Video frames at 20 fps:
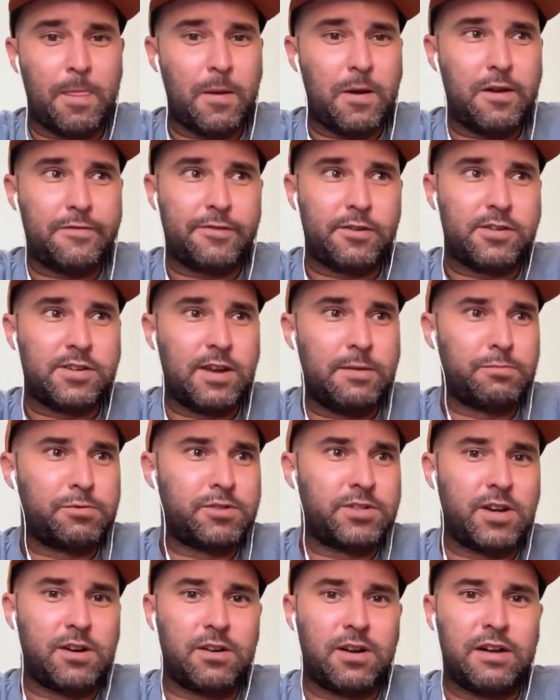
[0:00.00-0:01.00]
offer
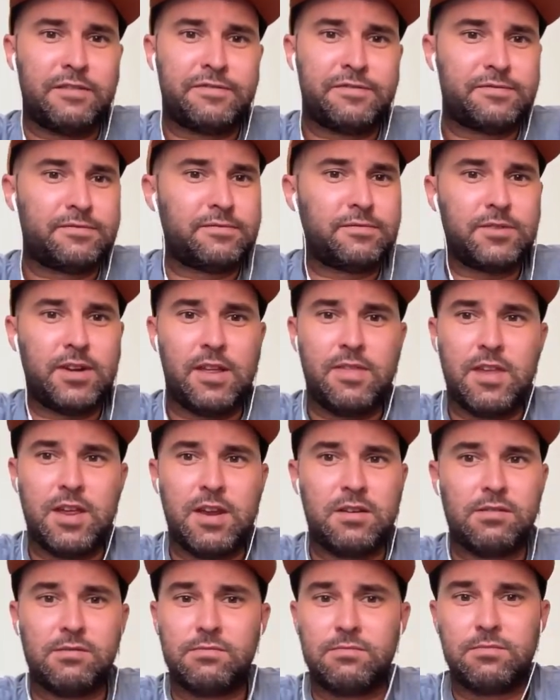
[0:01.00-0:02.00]
10% off, and
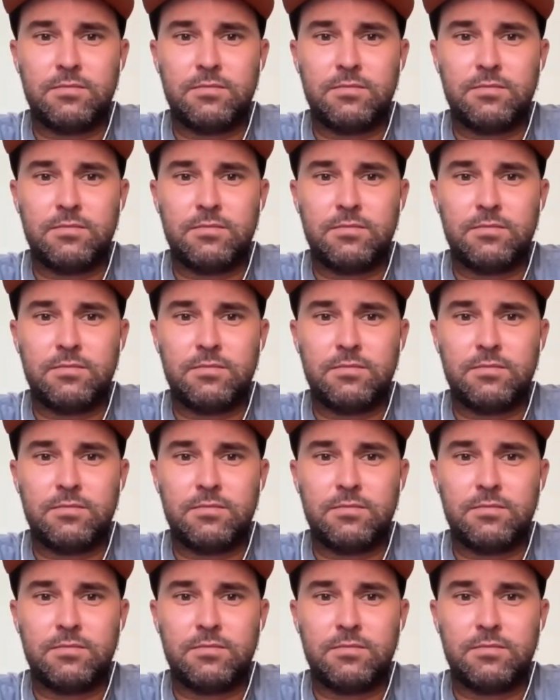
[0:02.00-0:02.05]
then